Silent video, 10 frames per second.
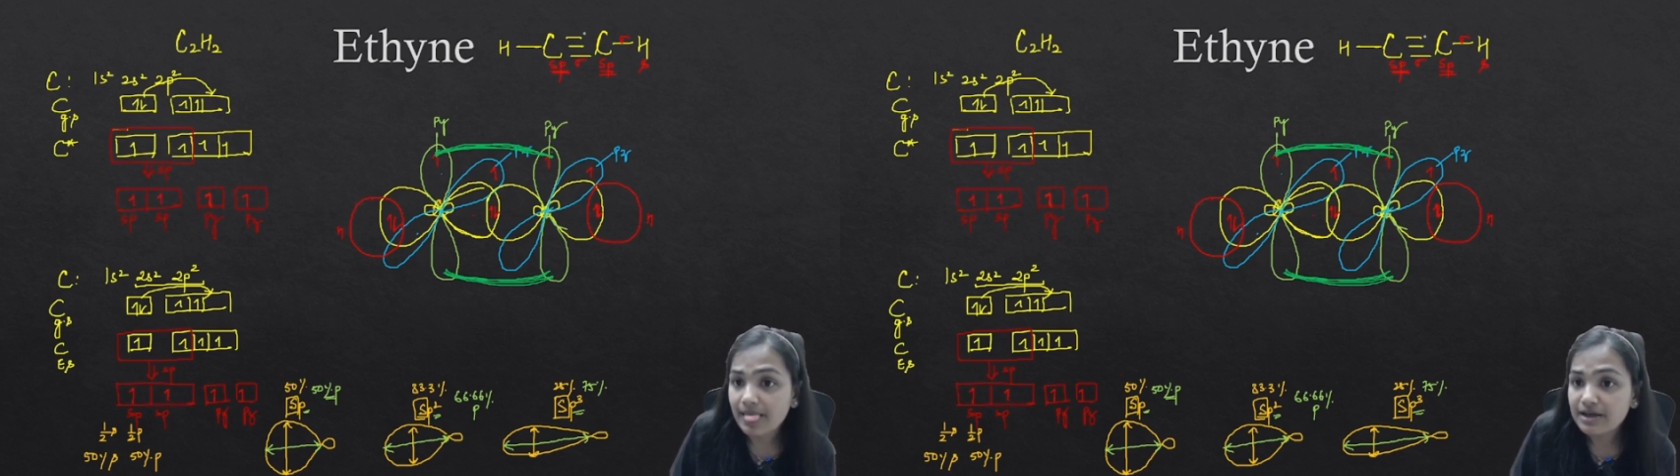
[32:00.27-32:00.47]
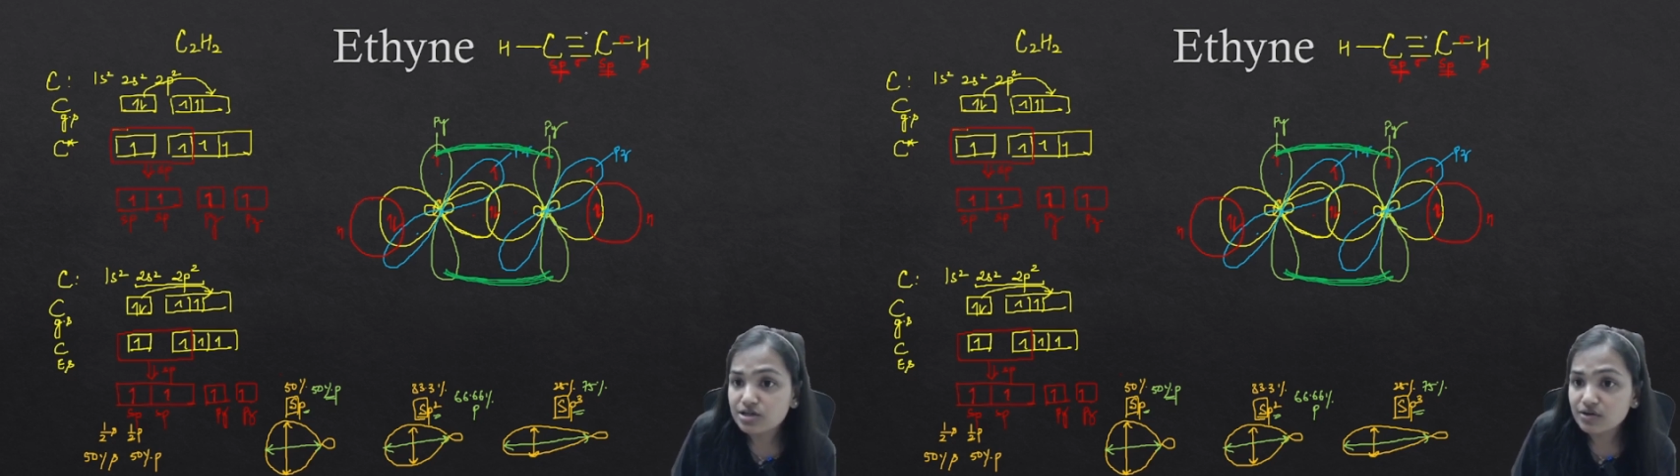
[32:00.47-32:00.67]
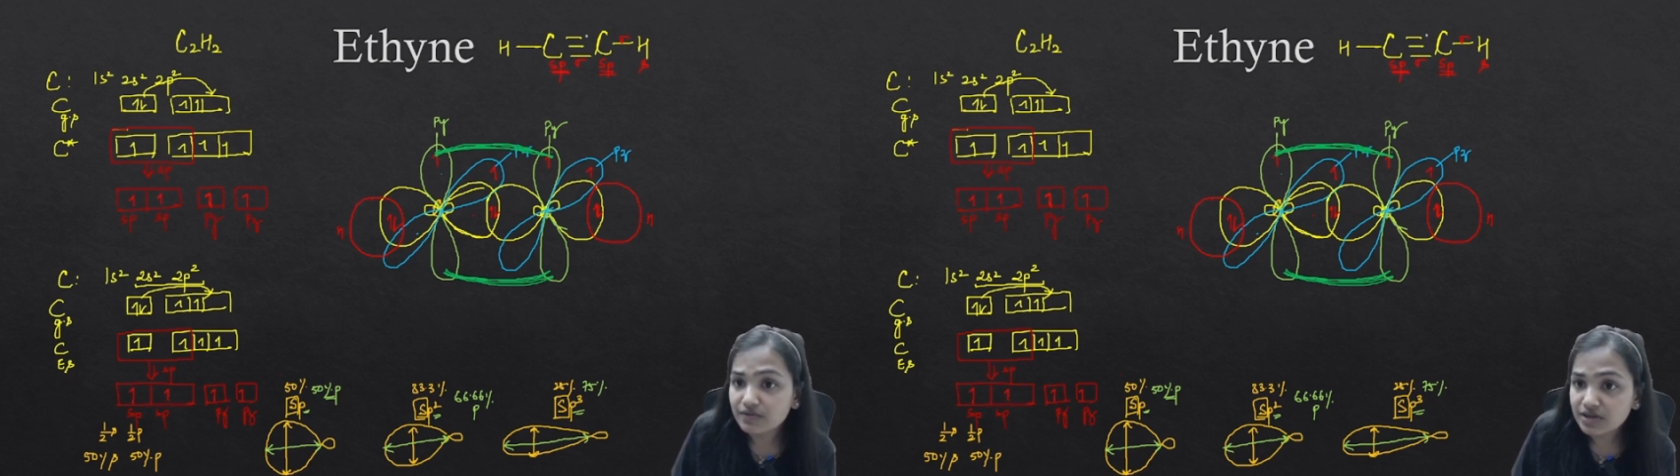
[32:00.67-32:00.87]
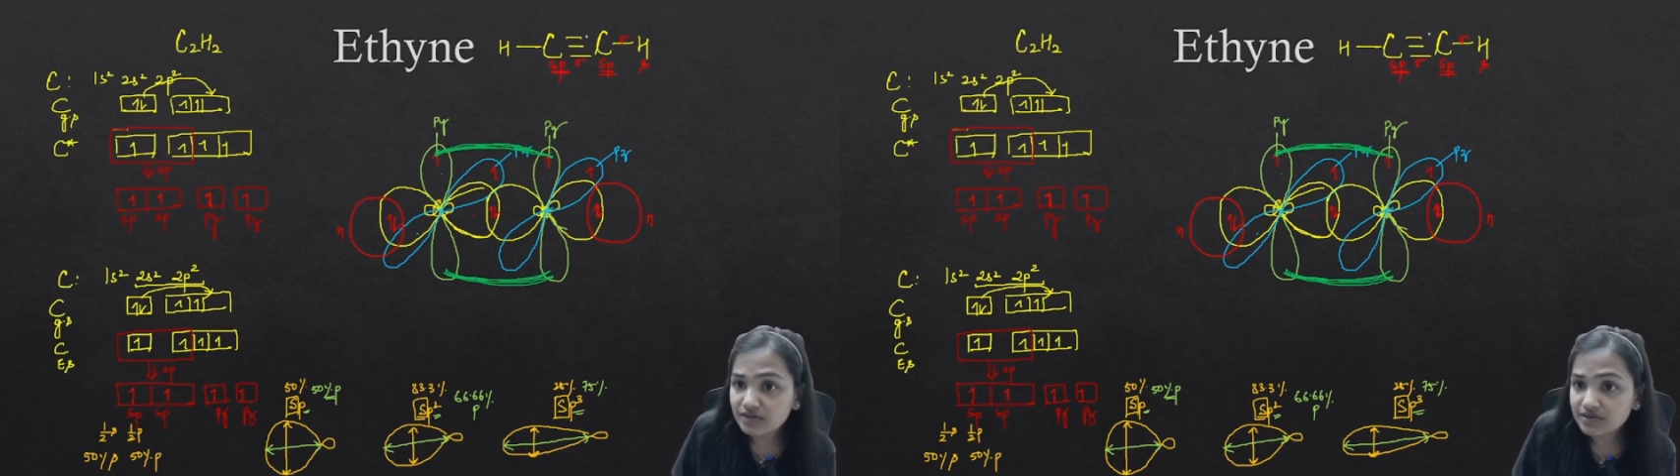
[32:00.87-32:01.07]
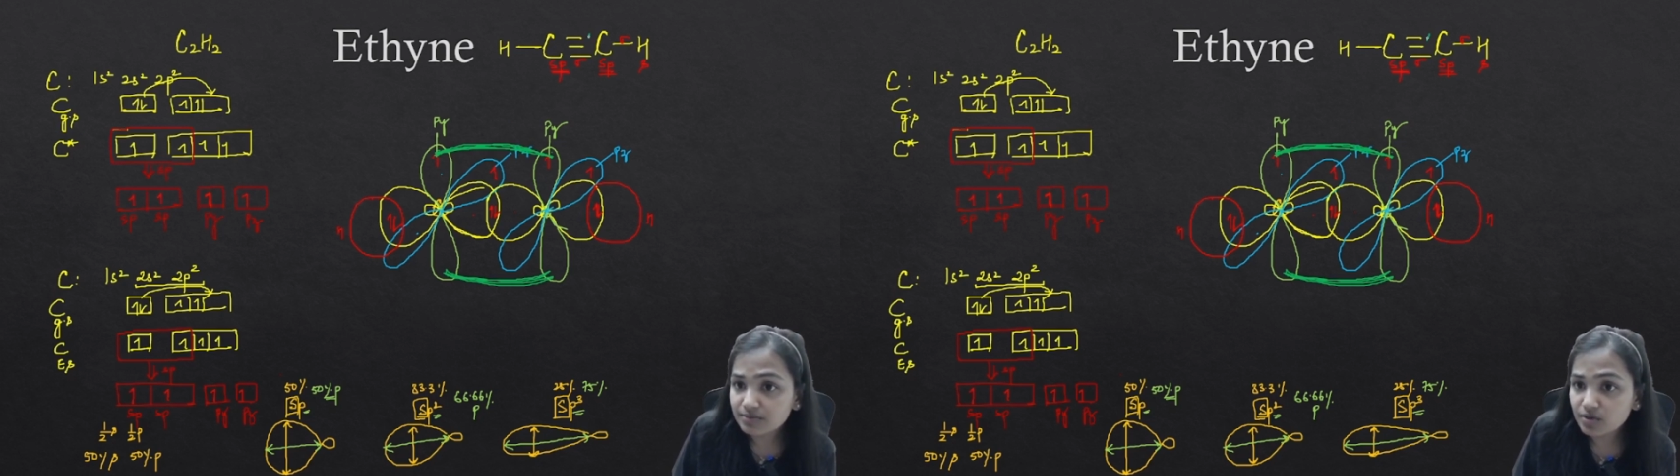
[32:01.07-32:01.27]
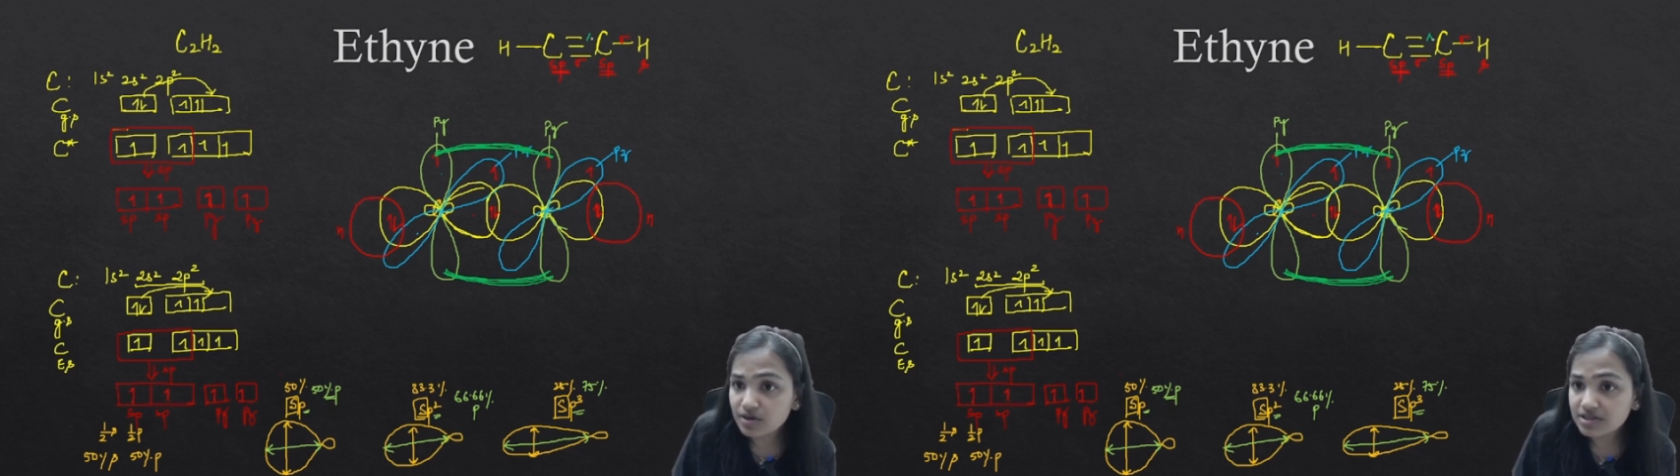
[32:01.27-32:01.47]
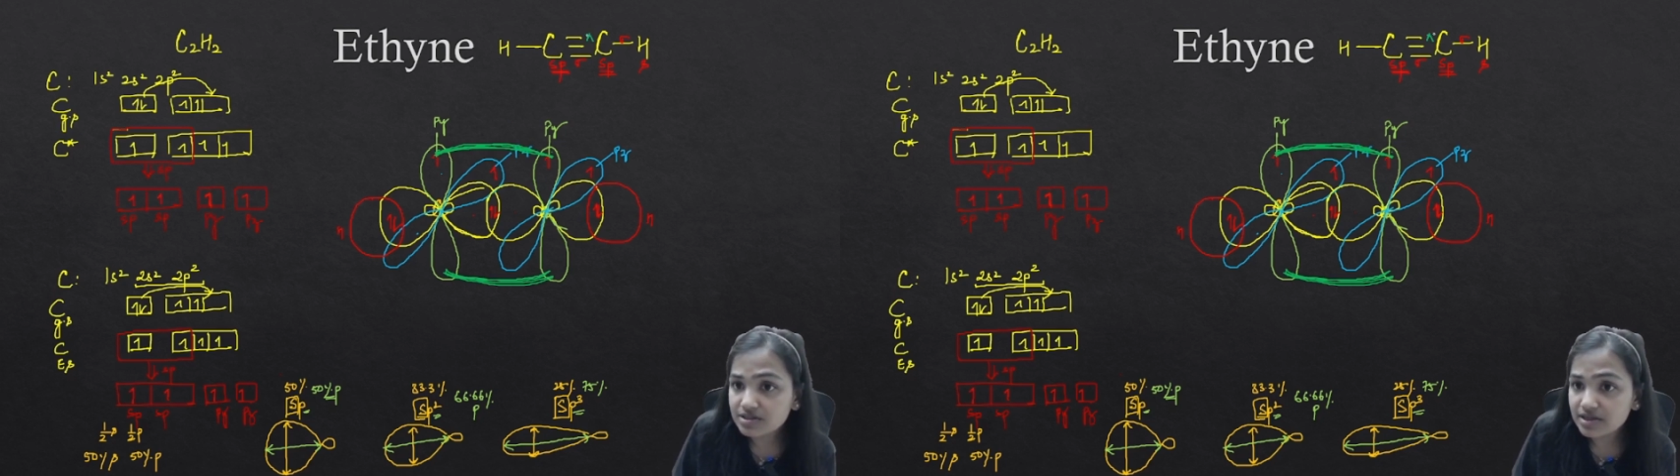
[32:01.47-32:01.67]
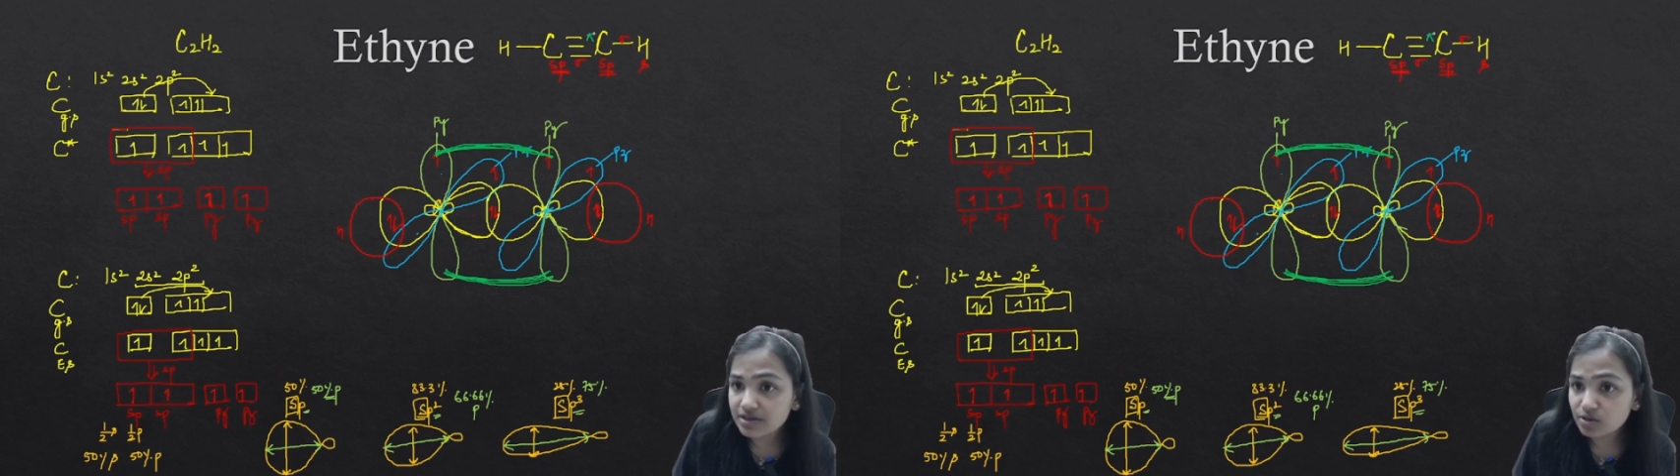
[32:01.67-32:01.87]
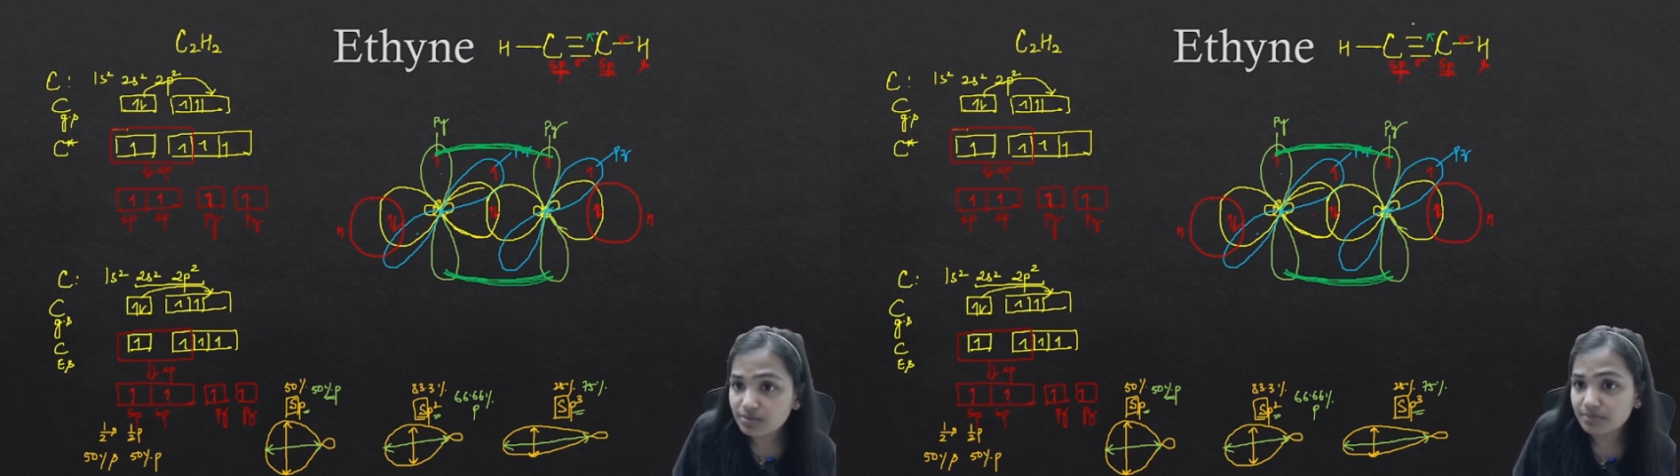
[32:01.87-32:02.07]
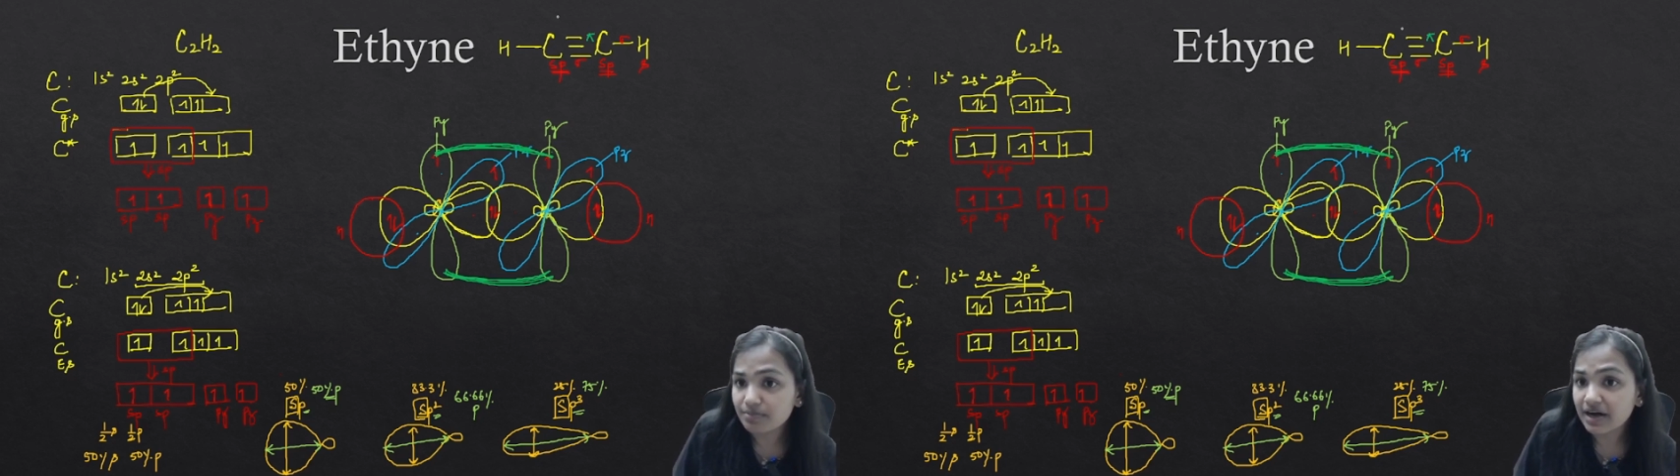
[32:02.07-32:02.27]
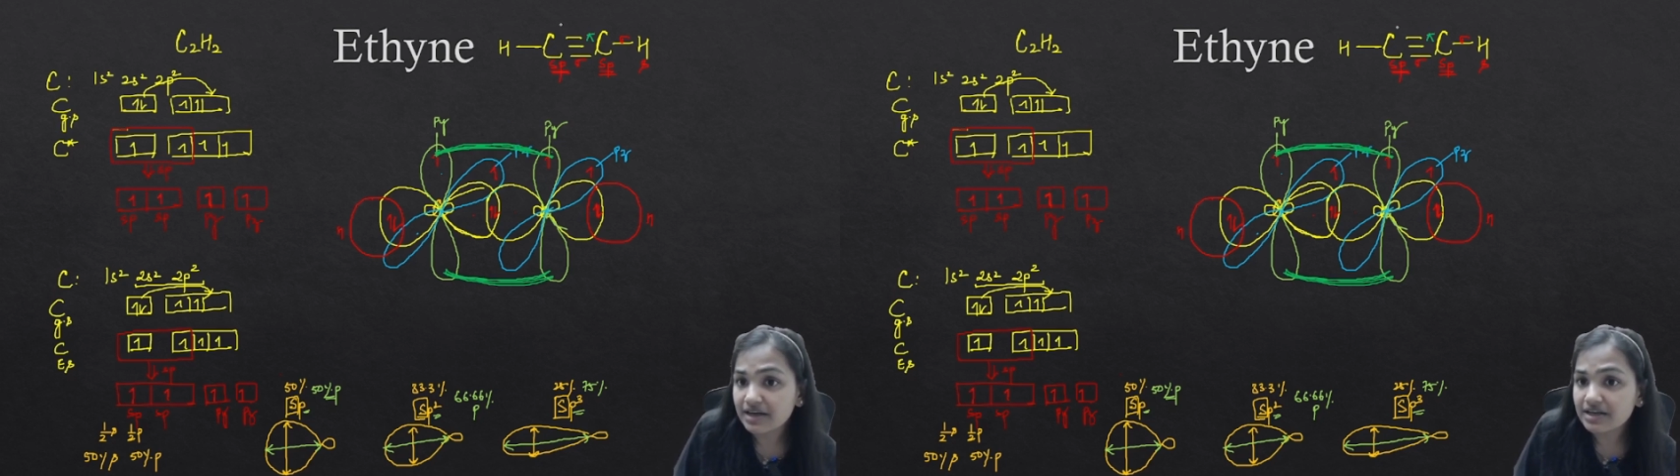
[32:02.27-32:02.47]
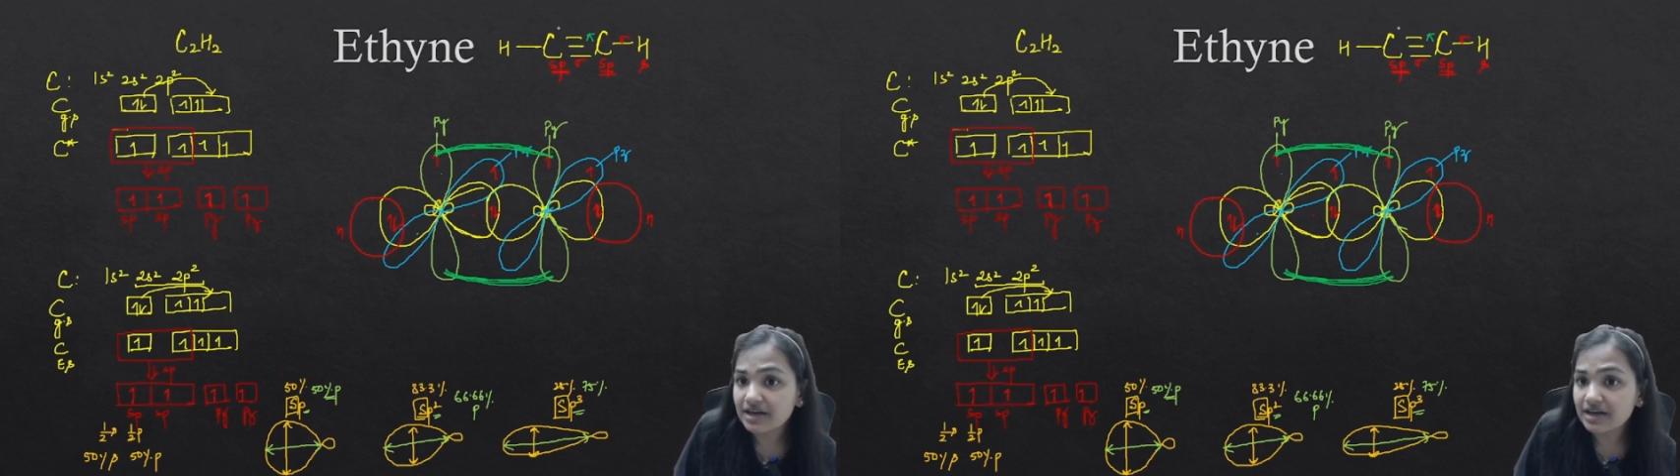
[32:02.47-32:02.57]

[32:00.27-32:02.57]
So one of the bond is said to be pi